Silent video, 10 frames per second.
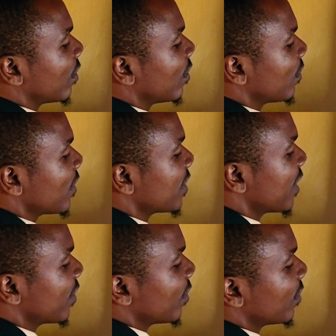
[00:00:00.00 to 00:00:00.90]
of a
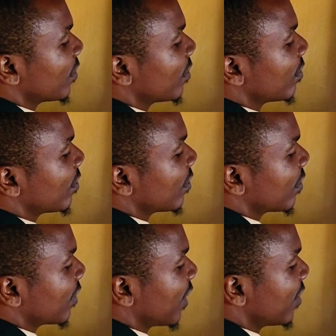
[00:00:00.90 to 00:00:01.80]
circle.
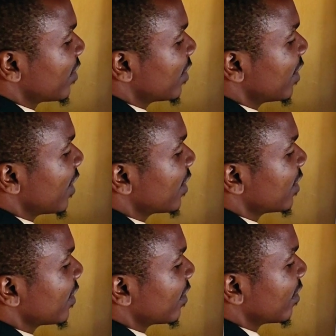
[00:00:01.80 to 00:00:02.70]
Can you see that?
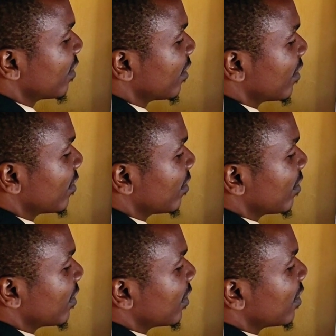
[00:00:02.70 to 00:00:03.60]

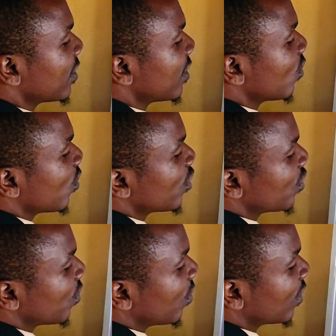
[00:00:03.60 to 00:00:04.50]
Is
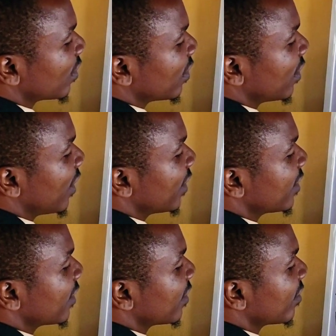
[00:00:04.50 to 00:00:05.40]
equals to what?
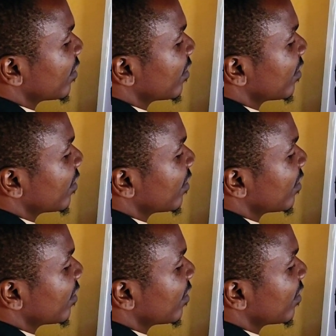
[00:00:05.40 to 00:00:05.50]
Length